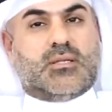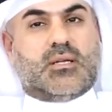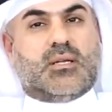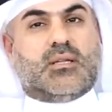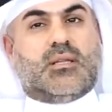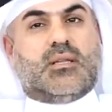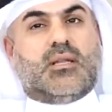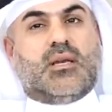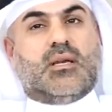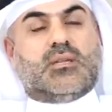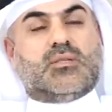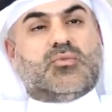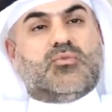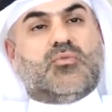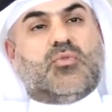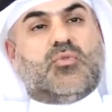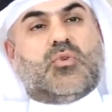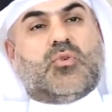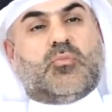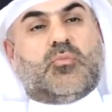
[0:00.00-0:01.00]
it takes
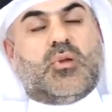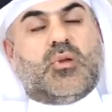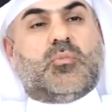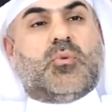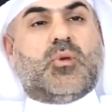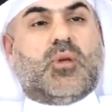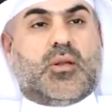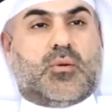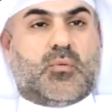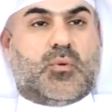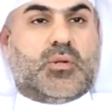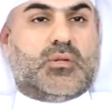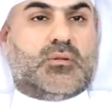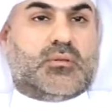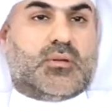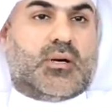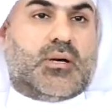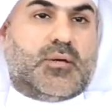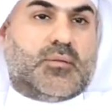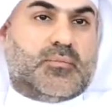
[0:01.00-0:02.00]
4 people at one
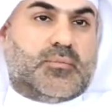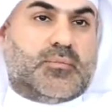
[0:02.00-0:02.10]
time.